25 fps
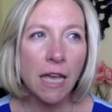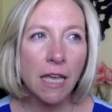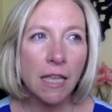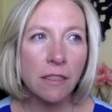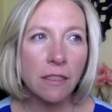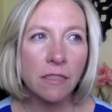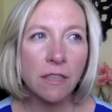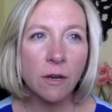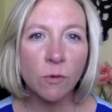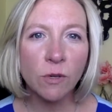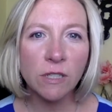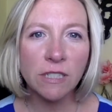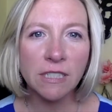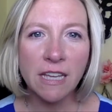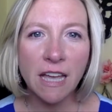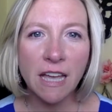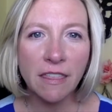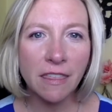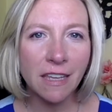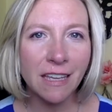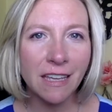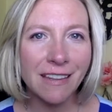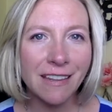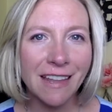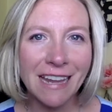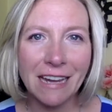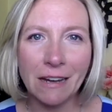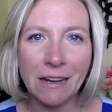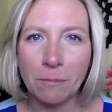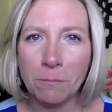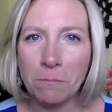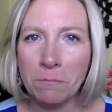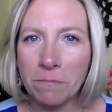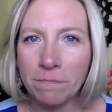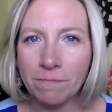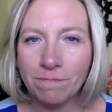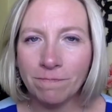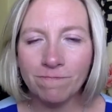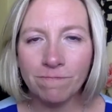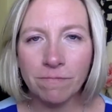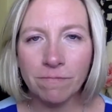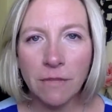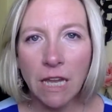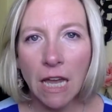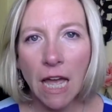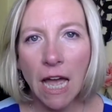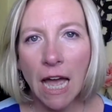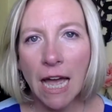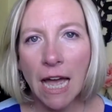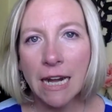there was nothing like,
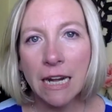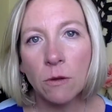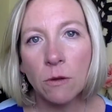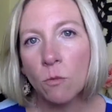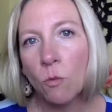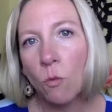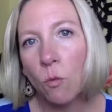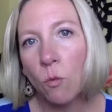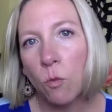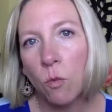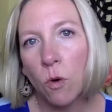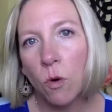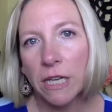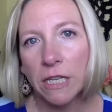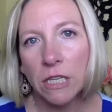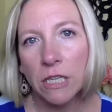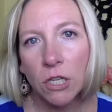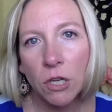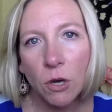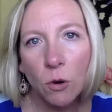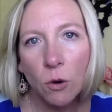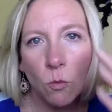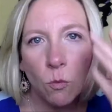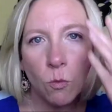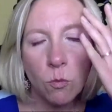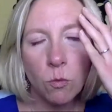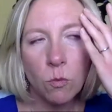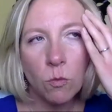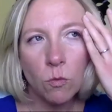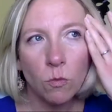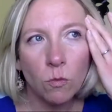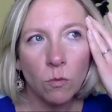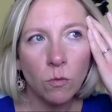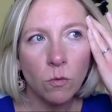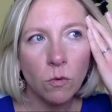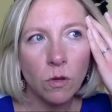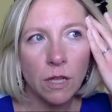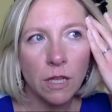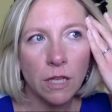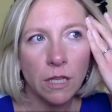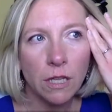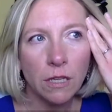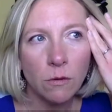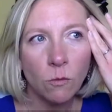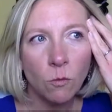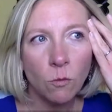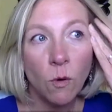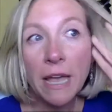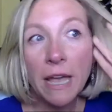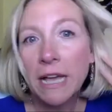I didn't, you know,
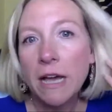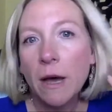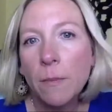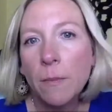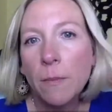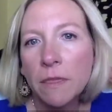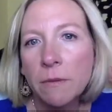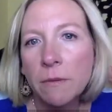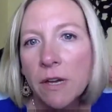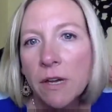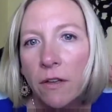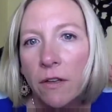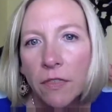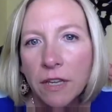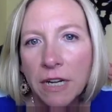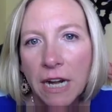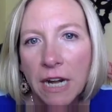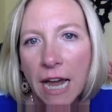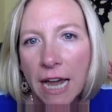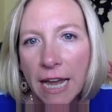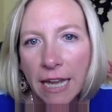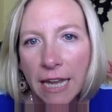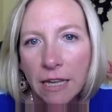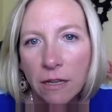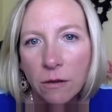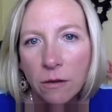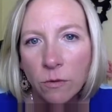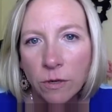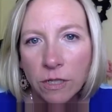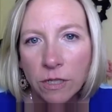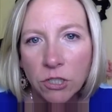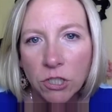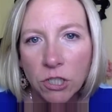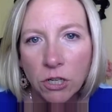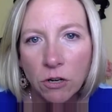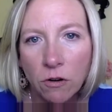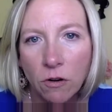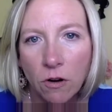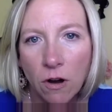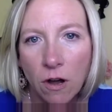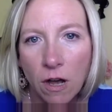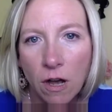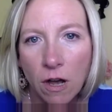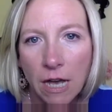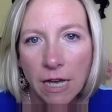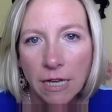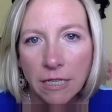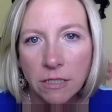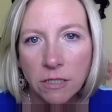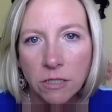wake up in the middle of the night when she
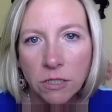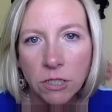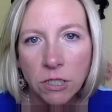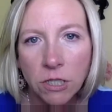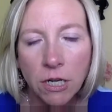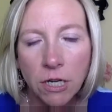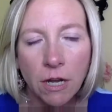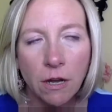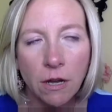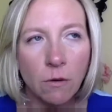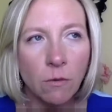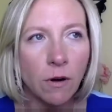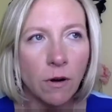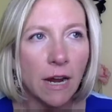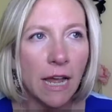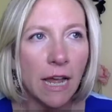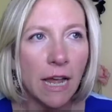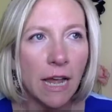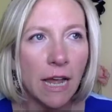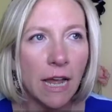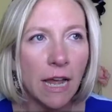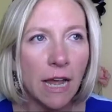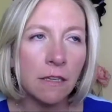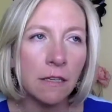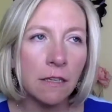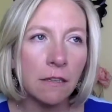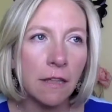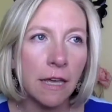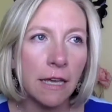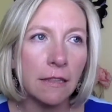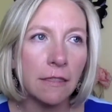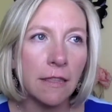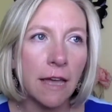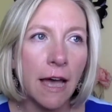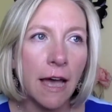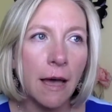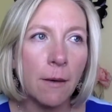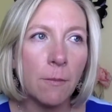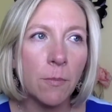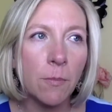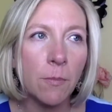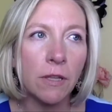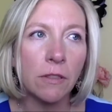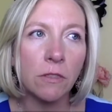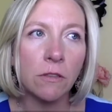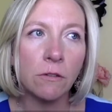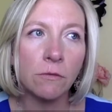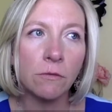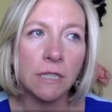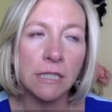crossed, you know, or anything like that.
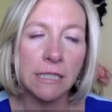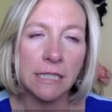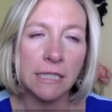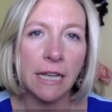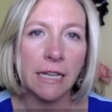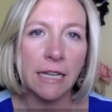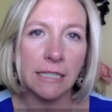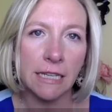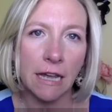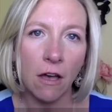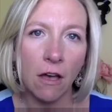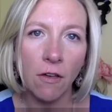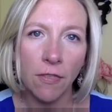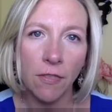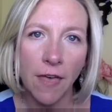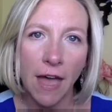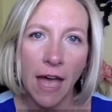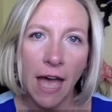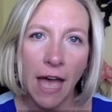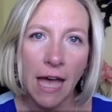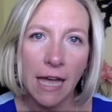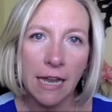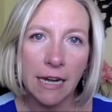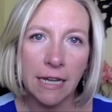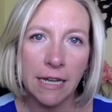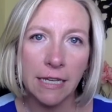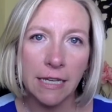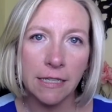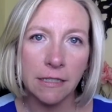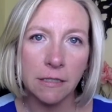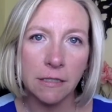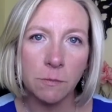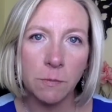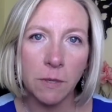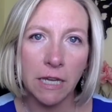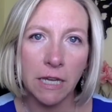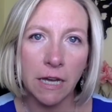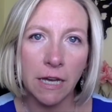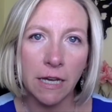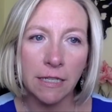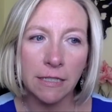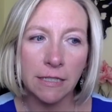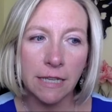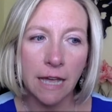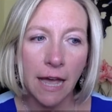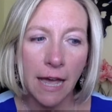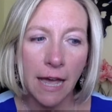But the reason I tell that is because